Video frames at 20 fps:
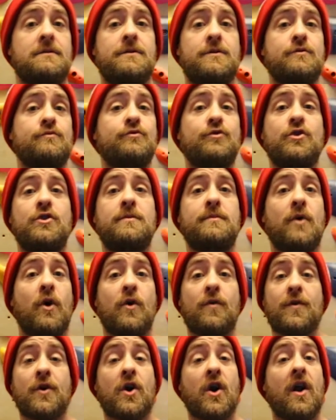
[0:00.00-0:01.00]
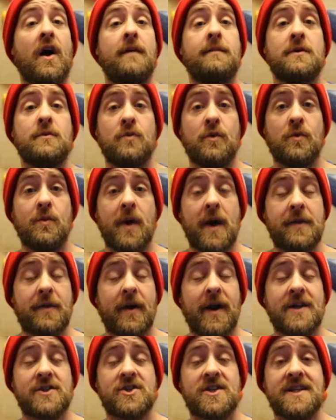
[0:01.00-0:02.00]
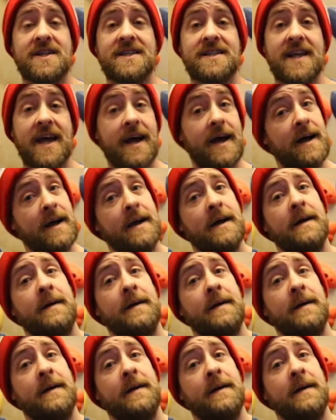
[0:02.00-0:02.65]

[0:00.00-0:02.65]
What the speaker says: the room or the climbing wall where they're actually set.